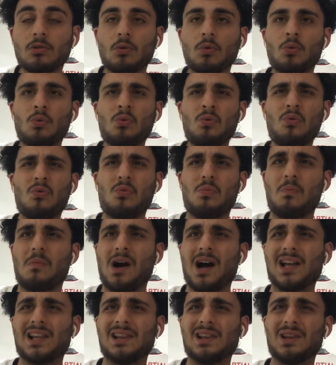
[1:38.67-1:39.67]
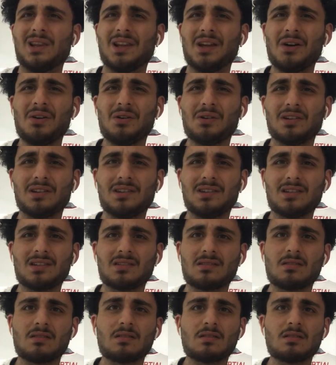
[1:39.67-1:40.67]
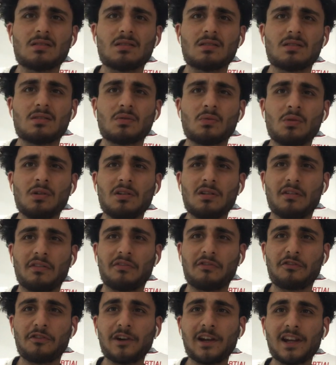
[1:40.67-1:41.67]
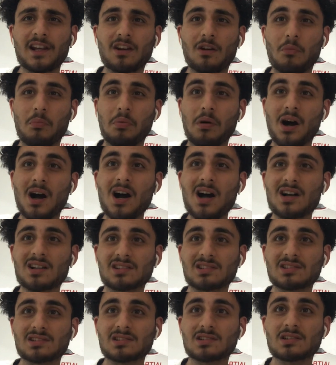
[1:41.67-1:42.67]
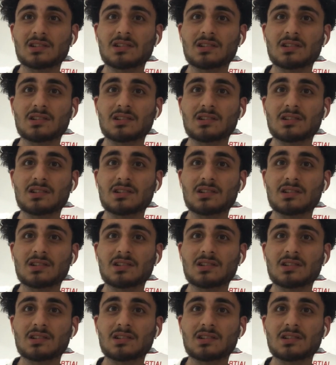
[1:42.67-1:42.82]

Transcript: Ooh, my lord. What a freaking pass.